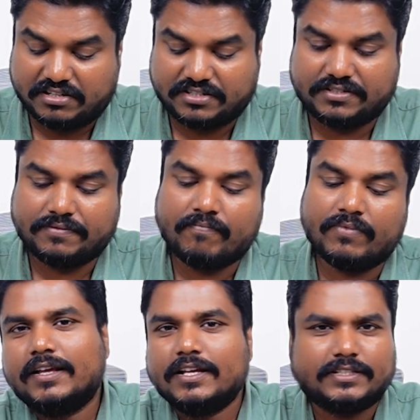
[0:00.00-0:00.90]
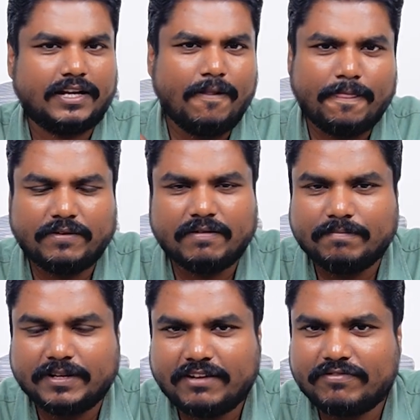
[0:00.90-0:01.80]
So now we will
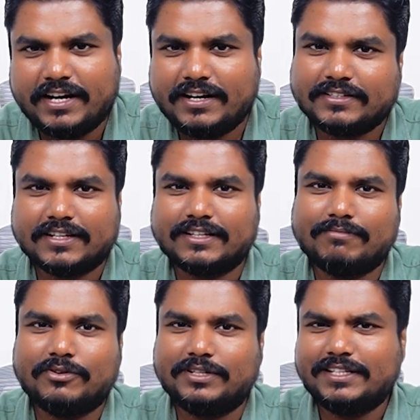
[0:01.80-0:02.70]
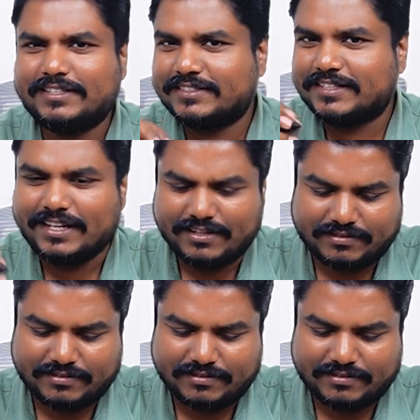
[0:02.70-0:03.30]
briefly discuss about this sun